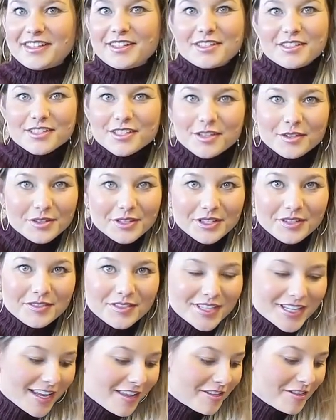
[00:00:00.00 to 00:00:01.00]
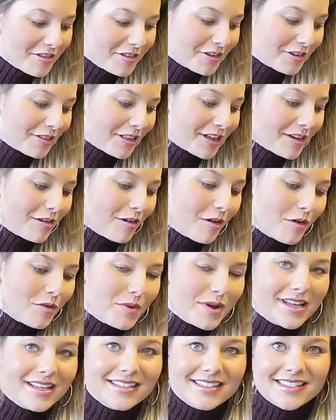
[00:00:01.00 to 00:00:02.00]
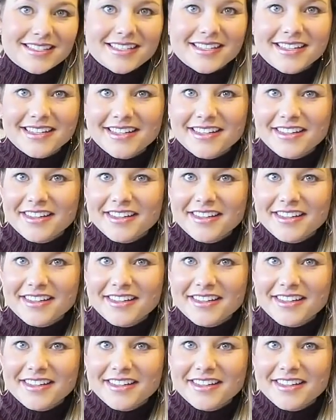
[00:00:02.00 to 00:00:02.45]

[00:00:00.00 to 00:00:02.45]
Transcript: They're so cute together. They're like always